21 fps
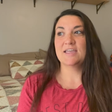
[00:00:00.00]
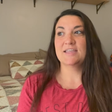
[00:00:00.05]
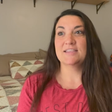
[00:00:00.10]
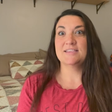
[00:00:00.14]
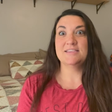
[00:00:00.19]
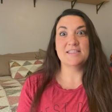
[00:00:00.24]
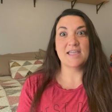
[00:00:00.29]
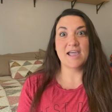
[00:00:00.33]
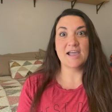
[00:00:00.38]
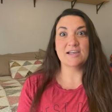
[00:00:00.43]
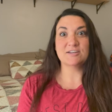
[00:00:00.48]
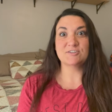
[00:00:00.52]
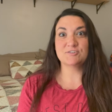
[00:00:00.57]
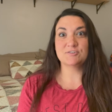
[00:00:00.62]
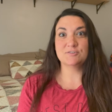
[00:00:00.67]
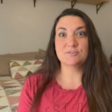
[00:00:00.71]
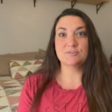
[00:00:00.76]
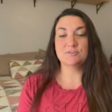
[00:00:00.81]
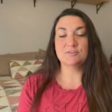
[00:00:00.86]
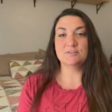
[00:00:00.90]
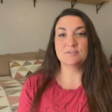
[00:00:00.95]

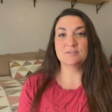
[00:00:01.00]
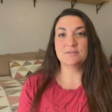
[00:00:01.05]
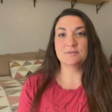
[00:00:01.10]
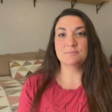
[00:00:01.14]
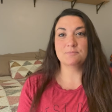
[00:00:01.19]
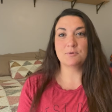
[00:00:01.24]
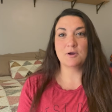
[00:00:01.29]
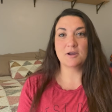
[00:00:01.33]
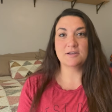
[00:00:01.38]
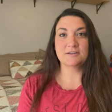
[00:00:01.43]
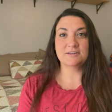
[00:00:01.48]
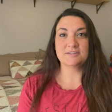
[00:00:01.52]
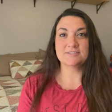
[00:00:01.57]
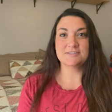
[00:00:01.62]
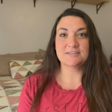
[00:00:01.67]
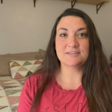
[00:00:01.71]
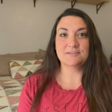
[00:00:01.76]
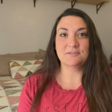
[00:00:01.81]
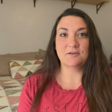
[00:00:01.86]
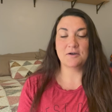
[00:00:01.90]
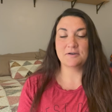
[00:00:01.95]
National
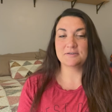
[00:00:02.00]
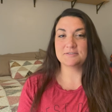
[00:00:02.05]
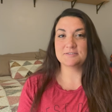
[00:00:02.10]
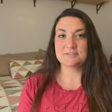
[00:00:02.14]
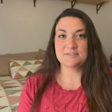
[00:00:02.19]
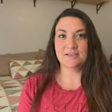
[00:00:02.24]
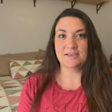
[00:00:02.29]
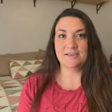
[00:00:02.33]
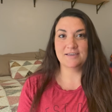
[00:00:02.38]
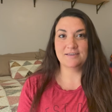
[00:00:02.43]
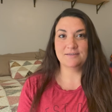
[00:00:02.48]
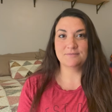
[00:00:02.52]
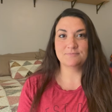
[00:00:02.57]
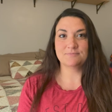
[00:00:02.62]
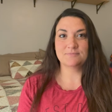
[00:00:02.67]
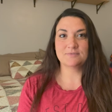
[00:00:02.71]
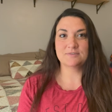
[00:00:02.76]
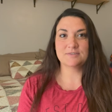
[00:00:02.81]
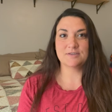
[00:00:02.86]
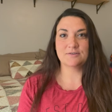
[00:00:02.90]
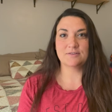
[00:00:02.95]
Pregnancy Loss Day.
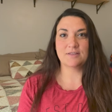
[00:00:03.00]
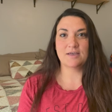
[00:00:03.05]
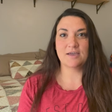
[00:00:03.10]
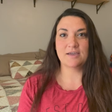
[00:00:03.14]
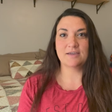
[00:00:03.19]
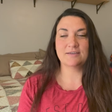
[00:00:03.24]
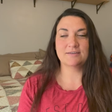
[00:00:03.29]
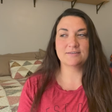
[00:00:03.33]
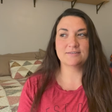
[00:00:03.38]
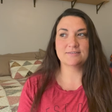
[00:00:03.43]
So like